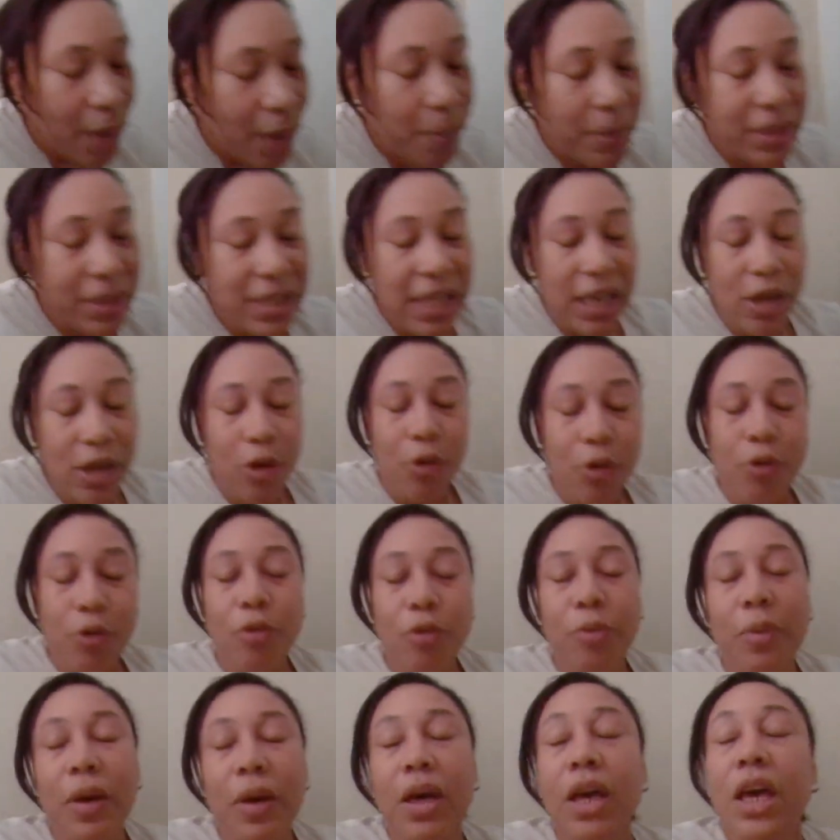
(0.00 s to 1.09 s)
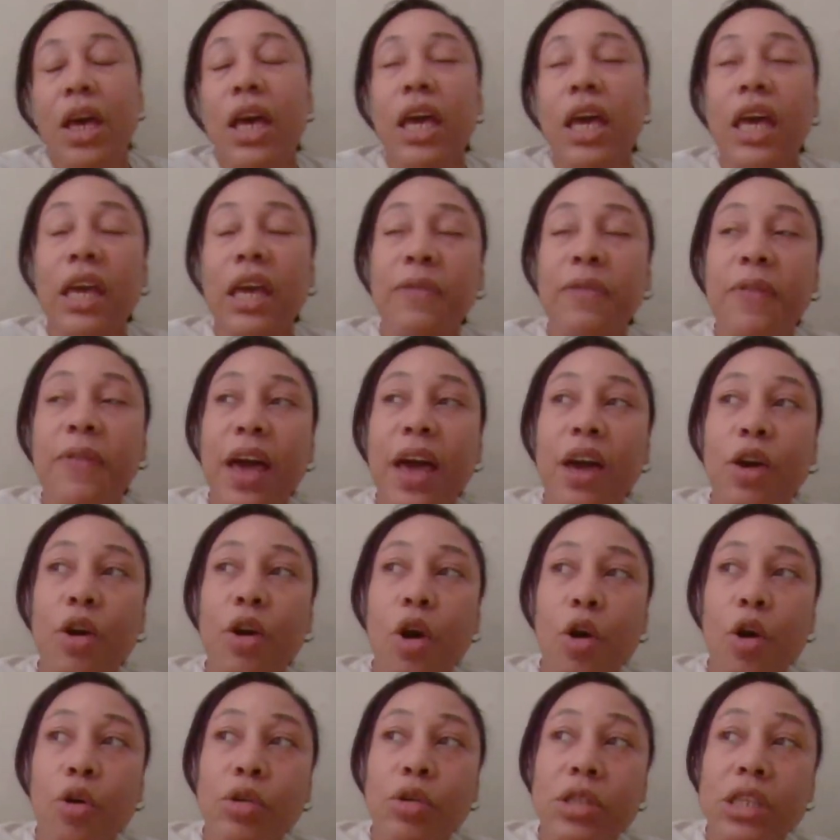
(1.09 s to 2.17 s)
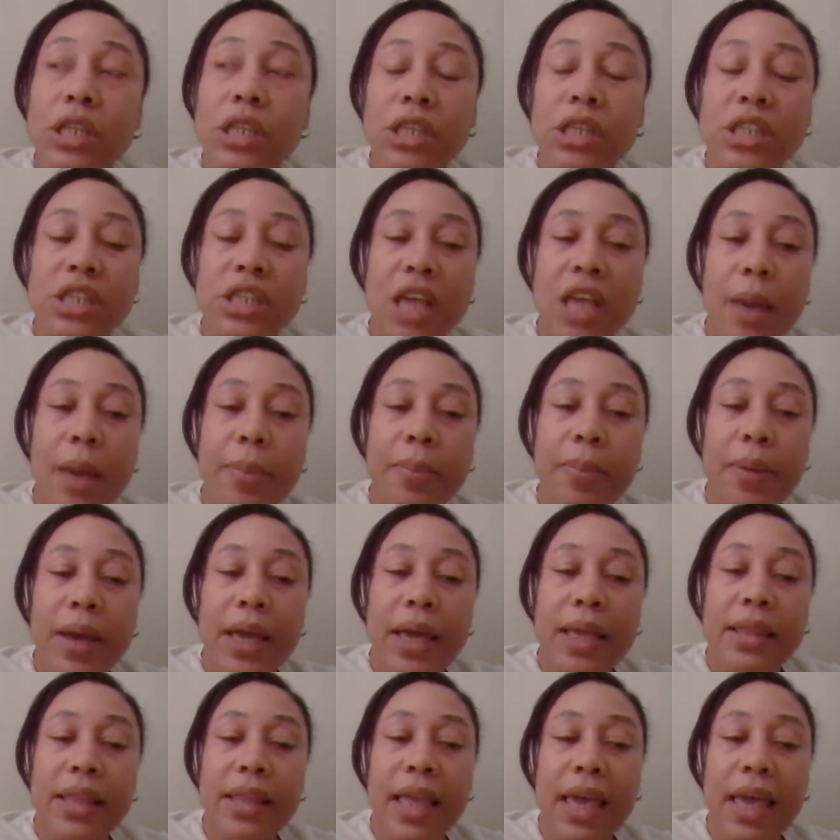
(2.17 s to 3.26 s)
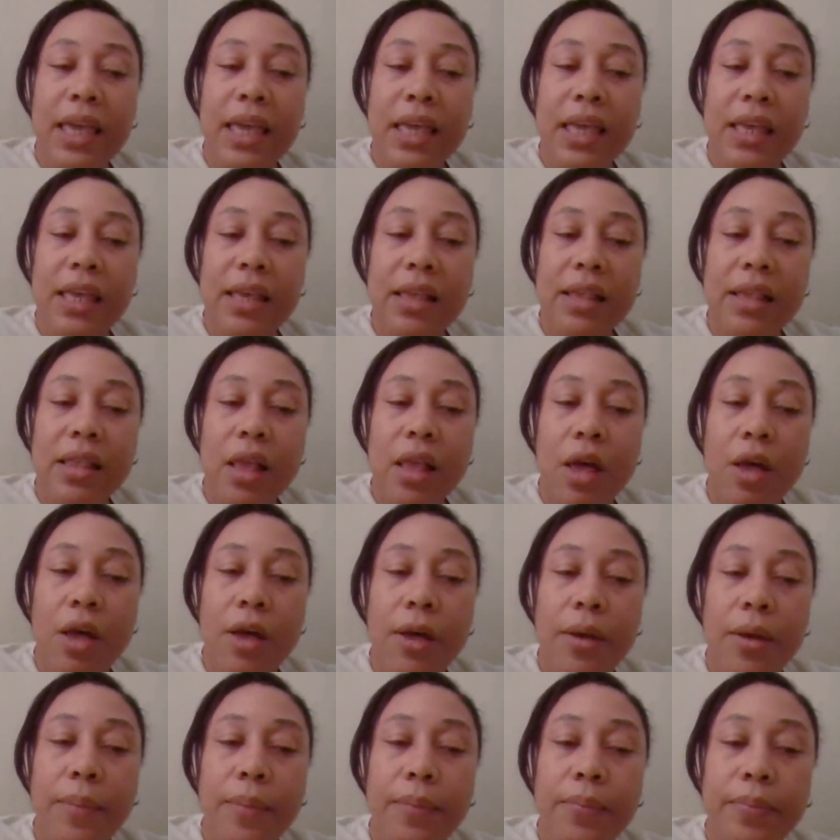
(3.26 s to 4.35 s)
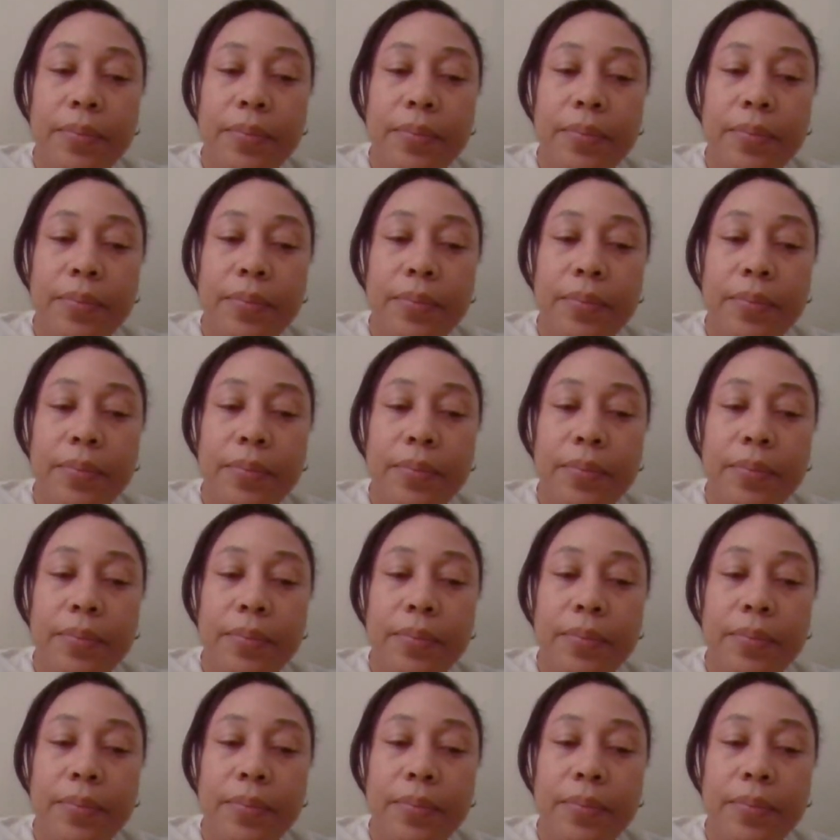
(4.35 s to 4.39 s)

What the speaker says: I'm gonna take an Uber. If I go to the ShopRite that is I